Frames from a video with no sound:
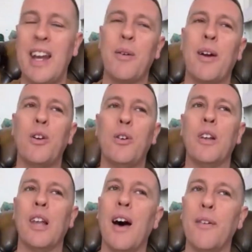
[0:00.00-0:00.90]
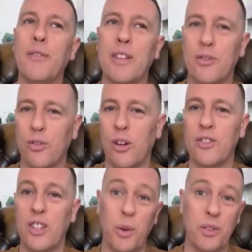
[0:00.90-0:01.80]
Anyone who loves
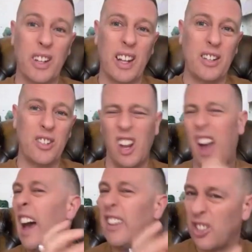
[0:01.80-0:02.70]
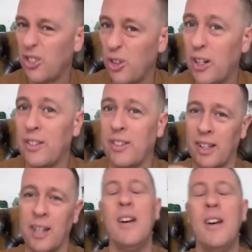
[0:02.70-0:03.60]
astrology and wants to get into like asteroids
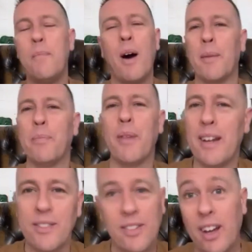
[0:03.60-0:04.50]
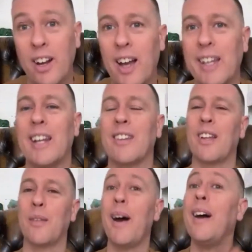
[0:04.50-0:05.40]
and the minor planets like I get
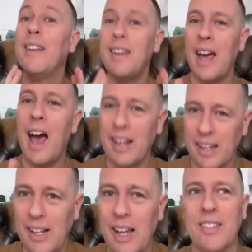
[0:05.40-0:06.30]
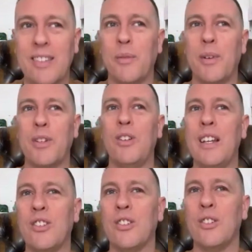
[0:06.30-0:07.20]
excited about, Alan Clay is someone you
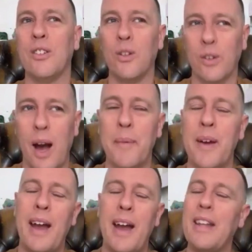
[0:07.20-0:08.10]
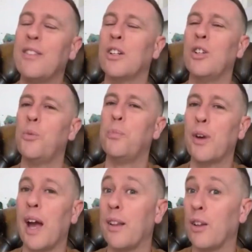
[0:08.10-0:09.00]
need to look up. And he's got a new
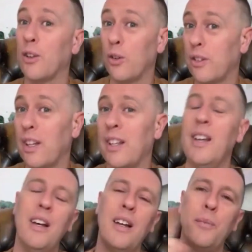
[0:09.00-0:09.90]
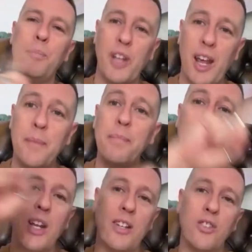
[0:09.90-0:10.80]
book out that looks at 10
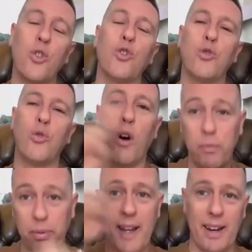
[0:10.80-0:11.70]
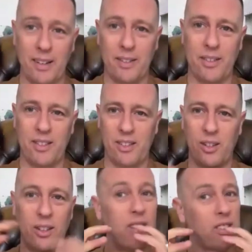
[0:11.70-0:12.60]
potential dwarf planets.
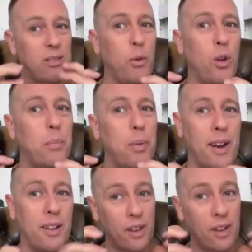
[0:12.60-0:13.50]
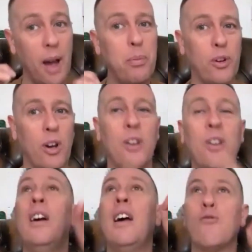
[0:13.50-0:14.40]
So these are smaller planets like
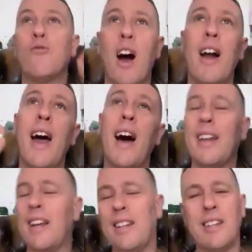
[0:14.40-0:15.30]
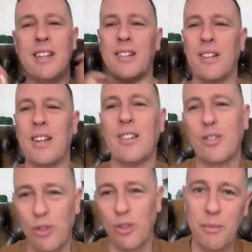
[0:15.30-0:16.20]
Pluto, right out in the
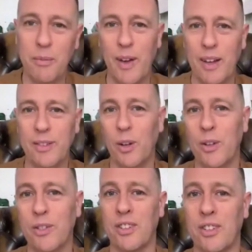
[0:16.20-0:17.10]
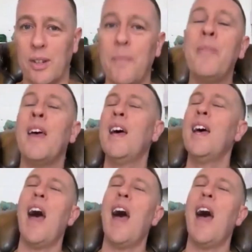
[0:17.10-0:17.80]
extremes of our solar system.